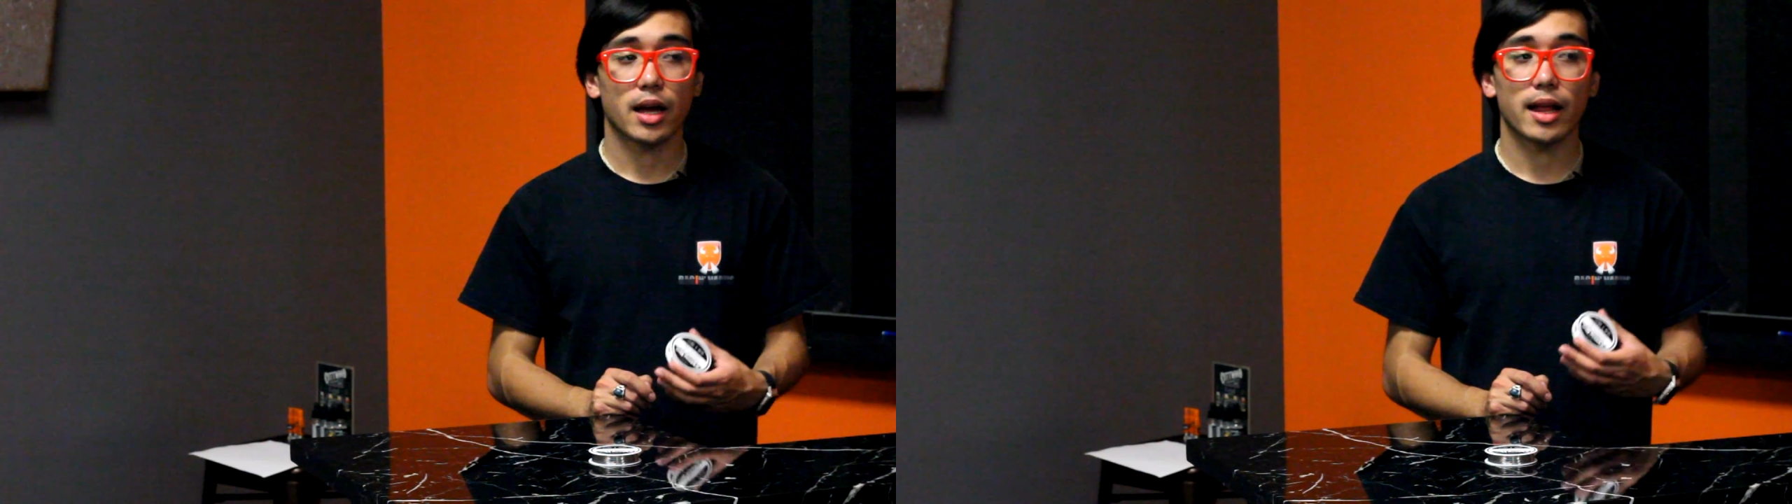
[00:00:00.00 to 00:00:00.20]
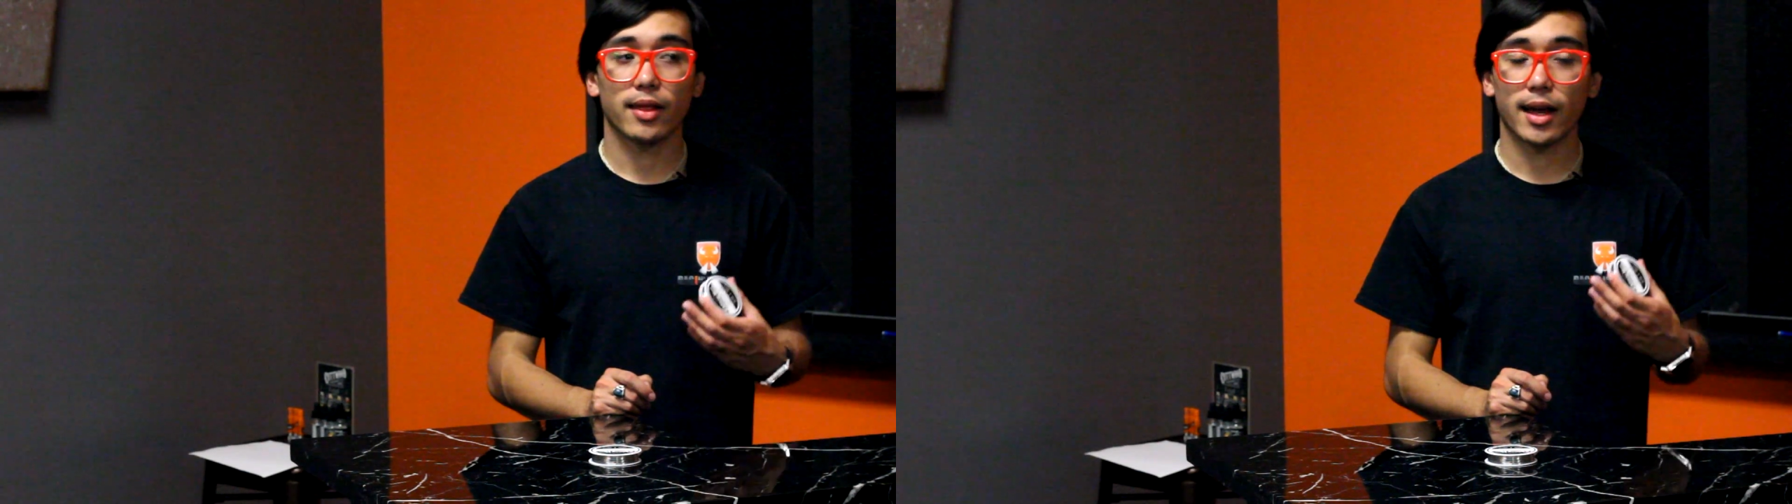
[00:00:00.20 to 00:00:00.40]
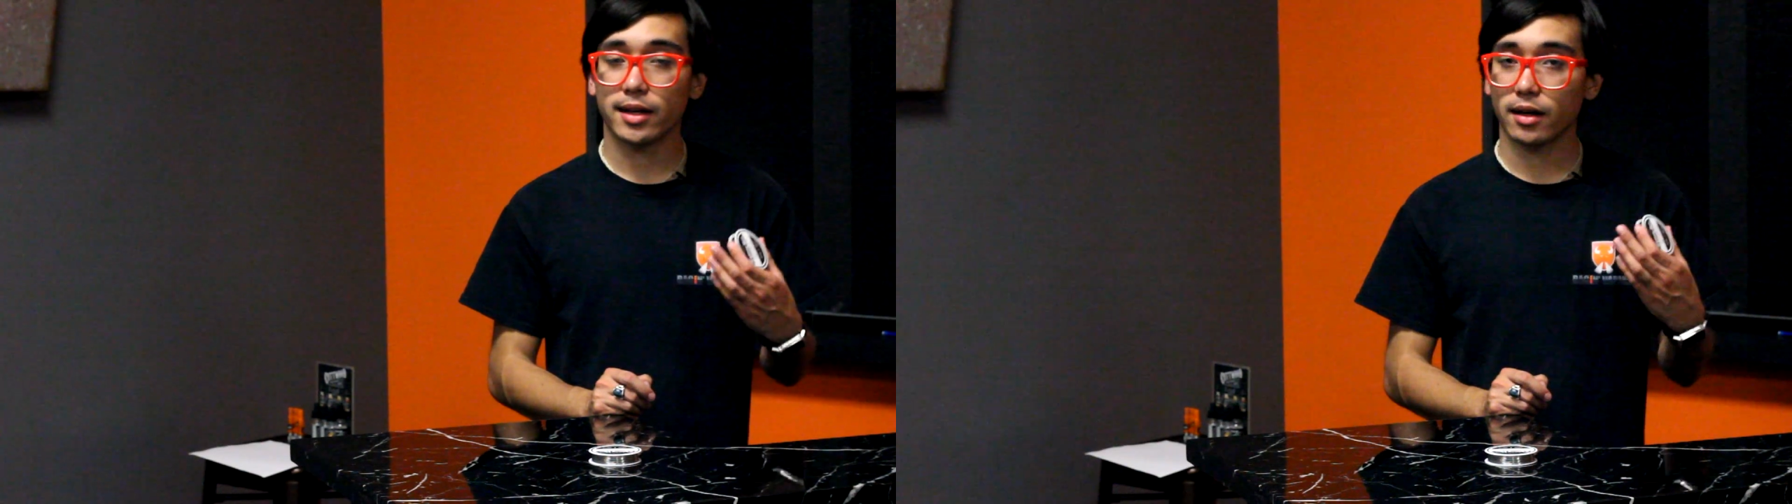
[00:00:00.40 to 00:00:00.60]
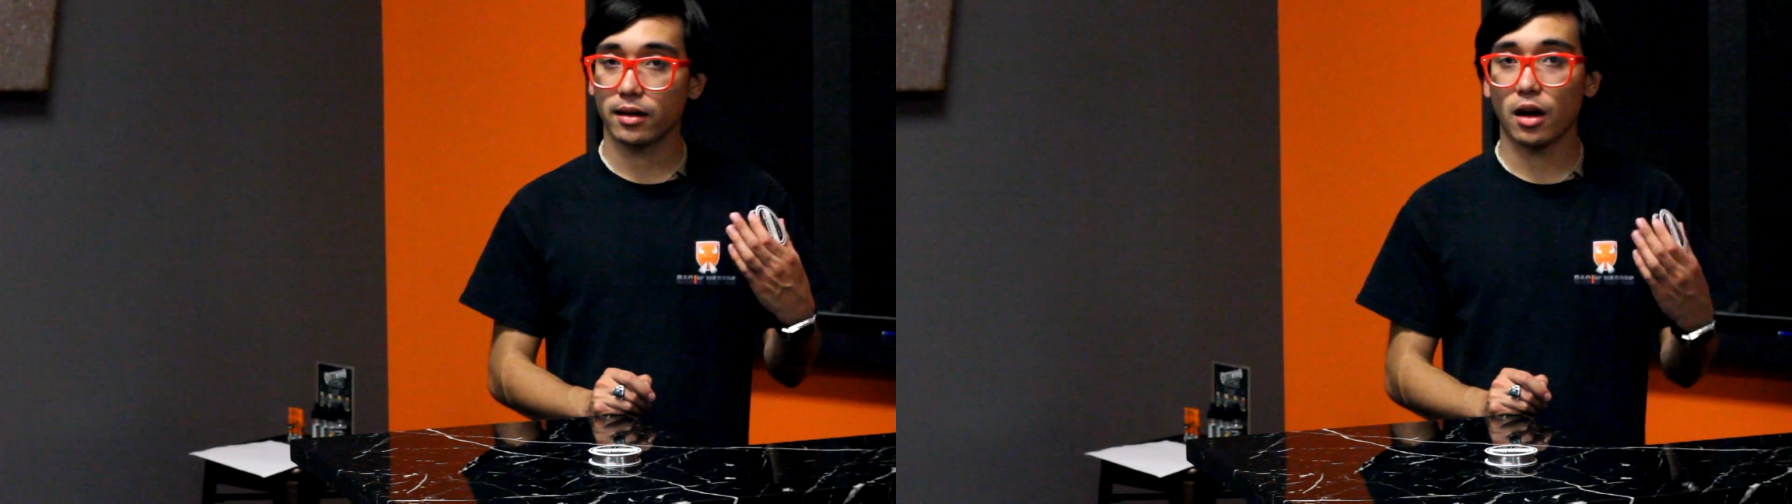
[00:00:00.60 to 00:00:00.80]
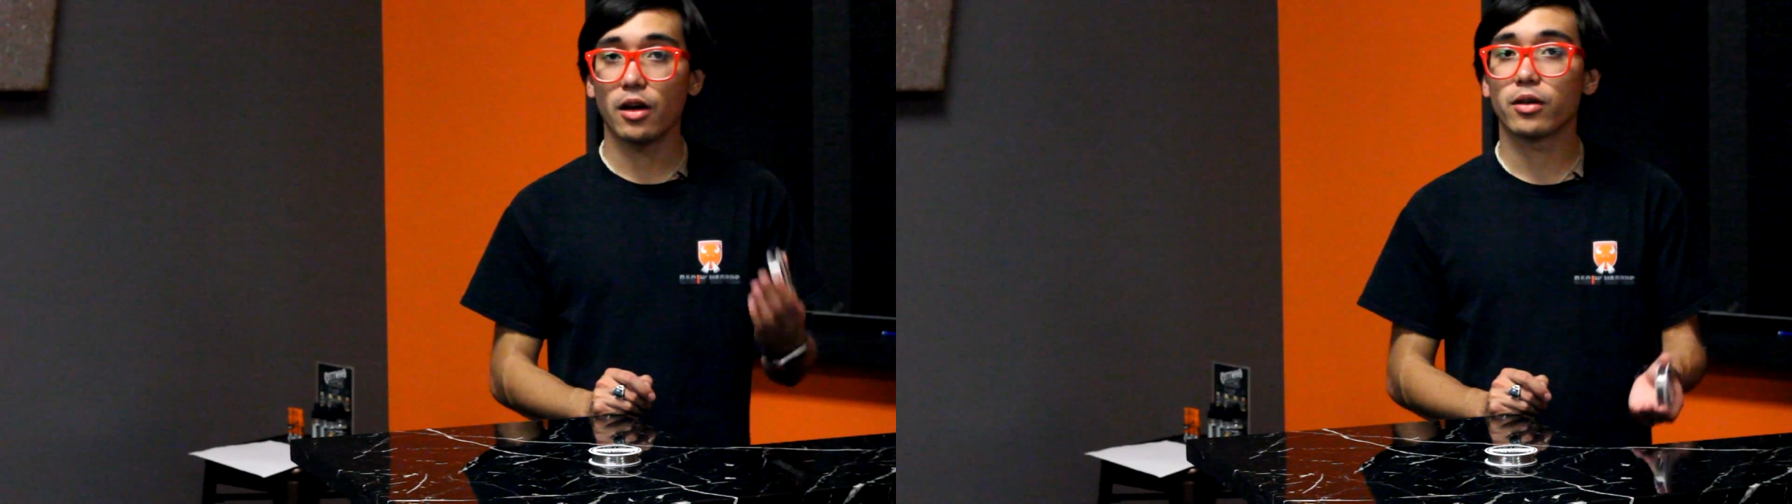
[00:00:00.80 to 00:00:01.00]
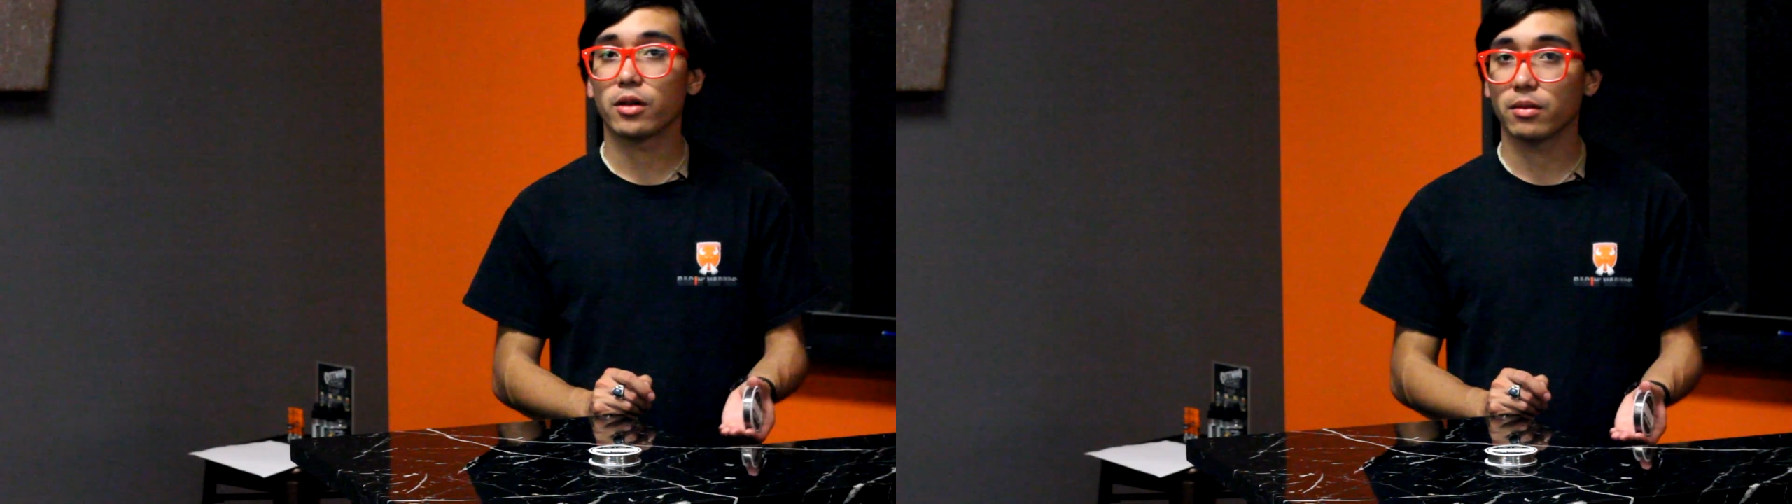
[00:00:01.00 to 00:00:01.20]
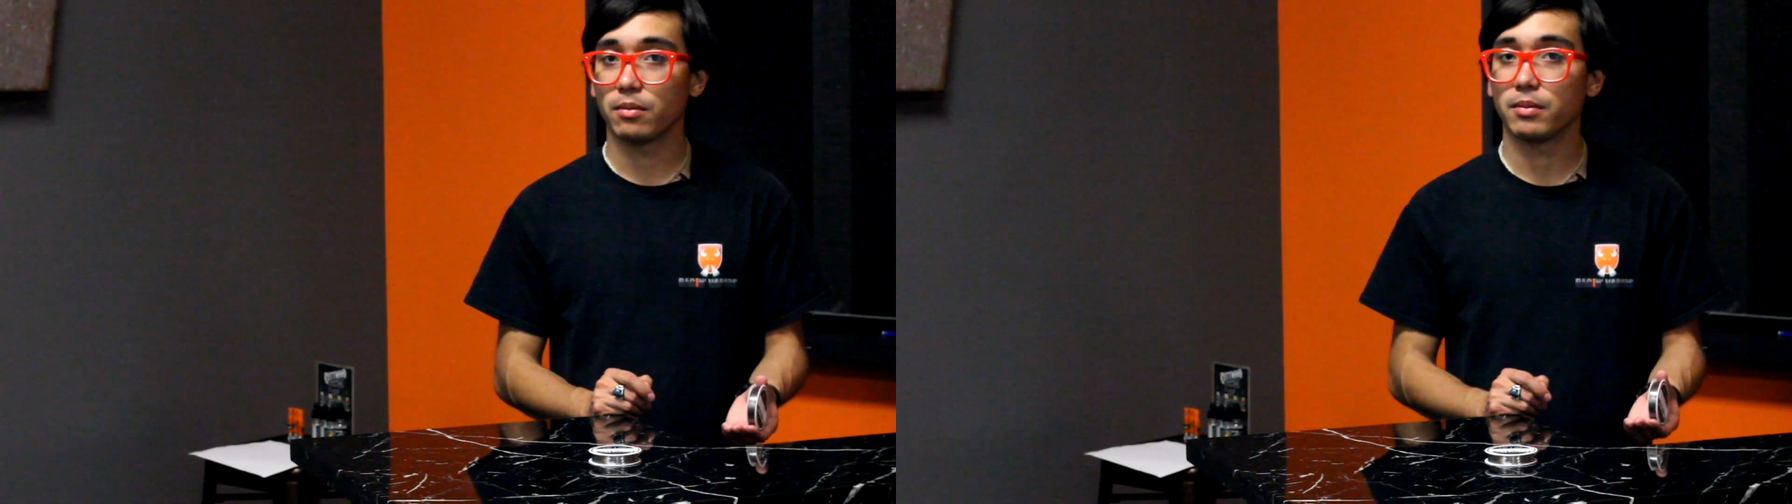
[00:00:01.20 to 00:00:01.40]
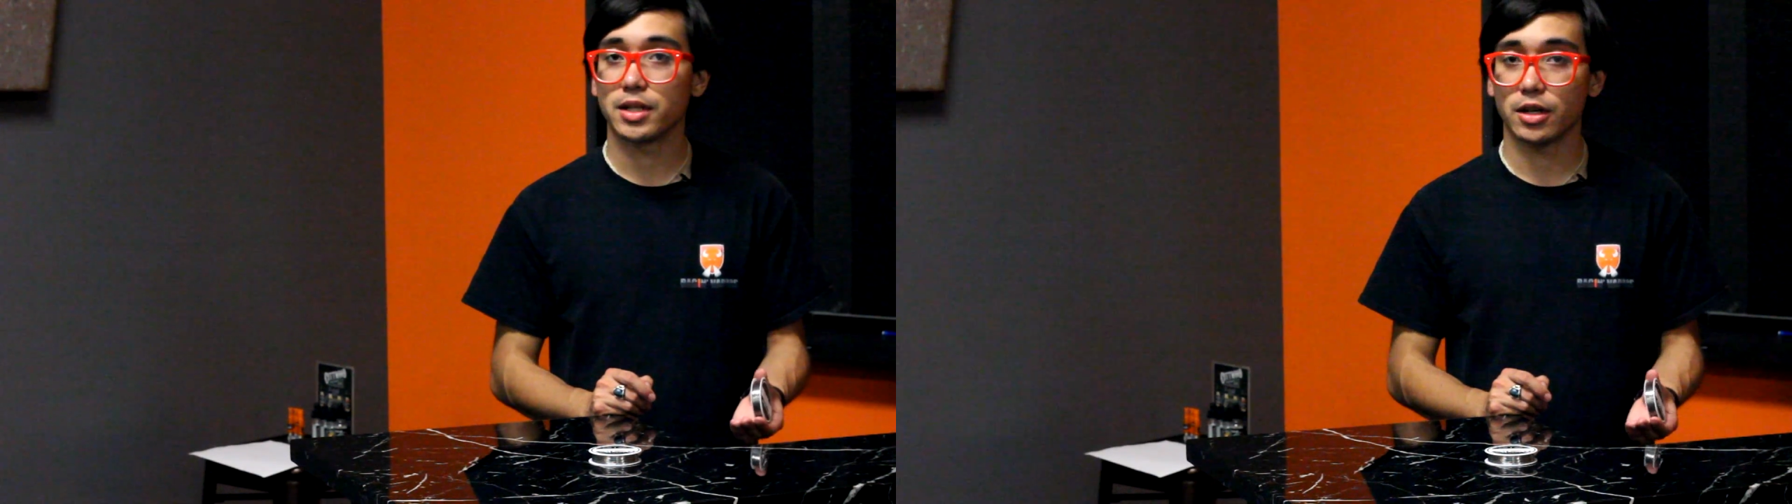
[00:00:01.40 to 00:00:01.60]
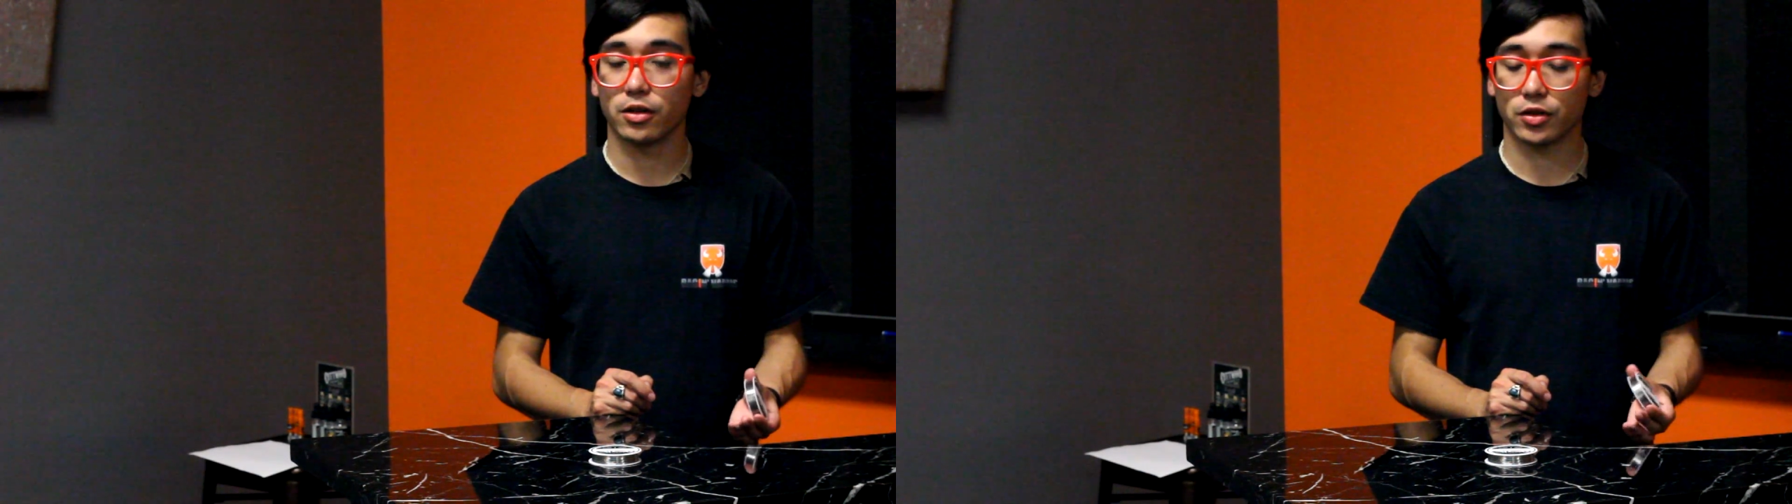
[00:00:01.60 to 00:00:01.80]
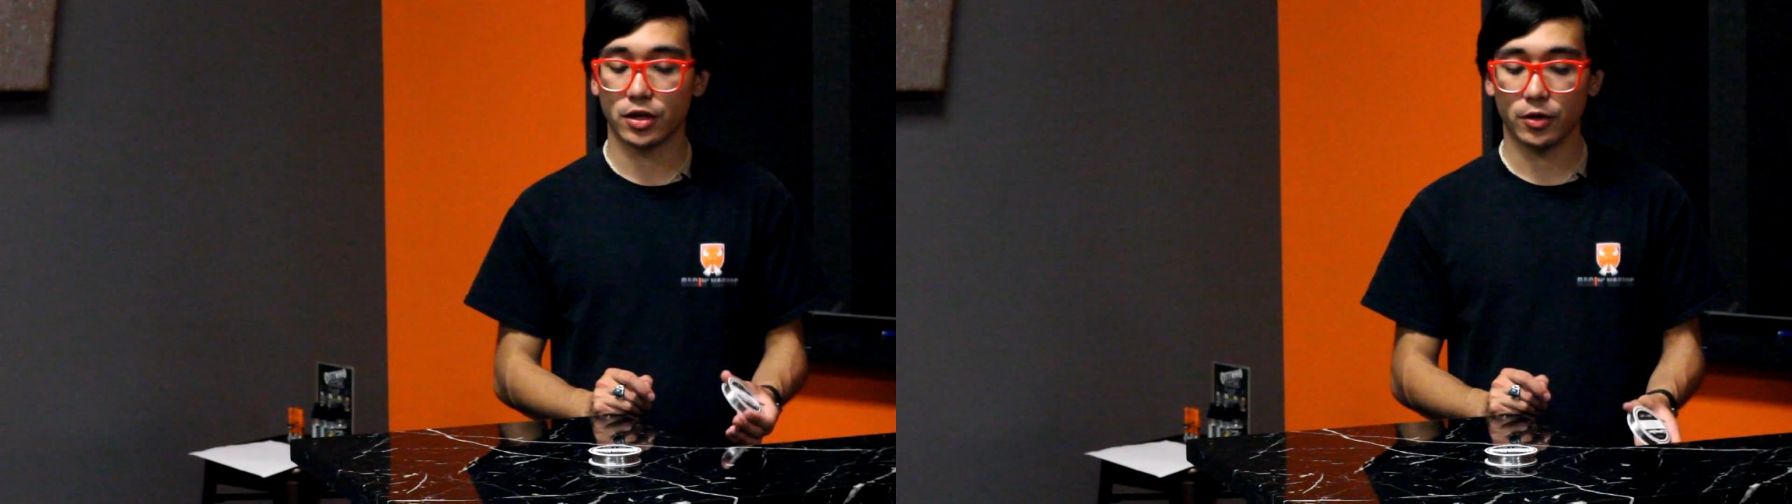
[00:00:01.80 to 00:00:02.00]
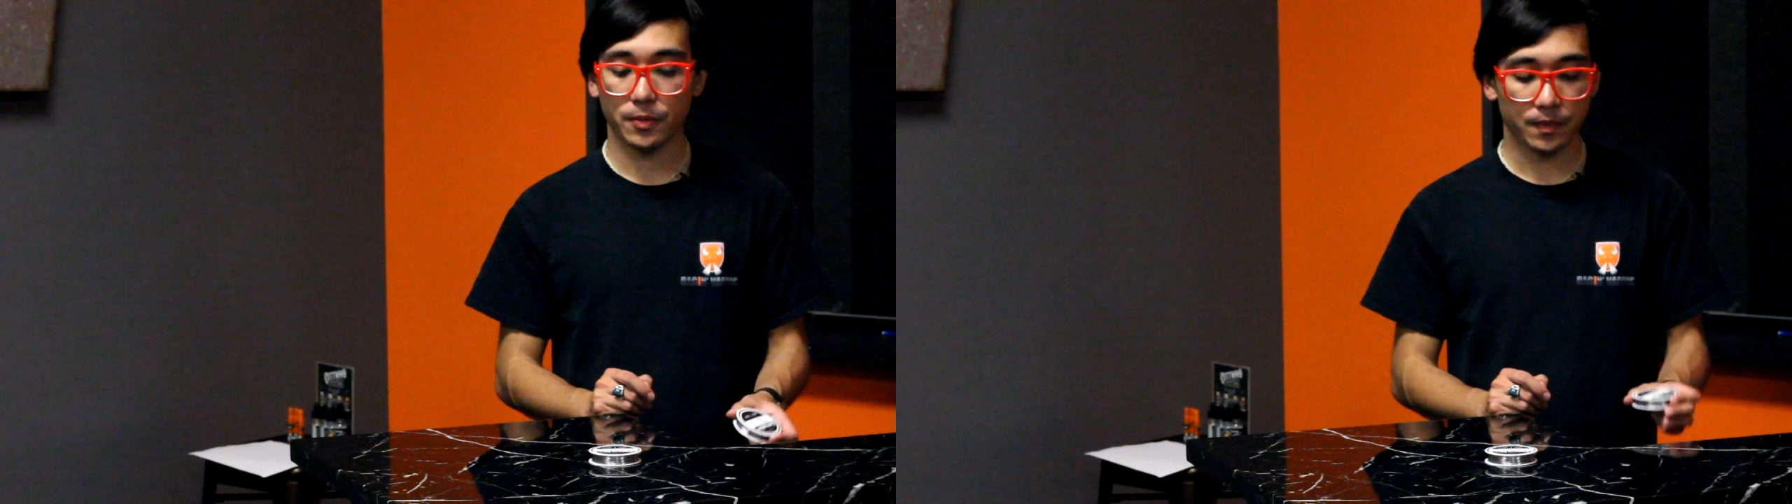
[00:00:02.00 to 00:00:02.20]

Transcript: like other materials do,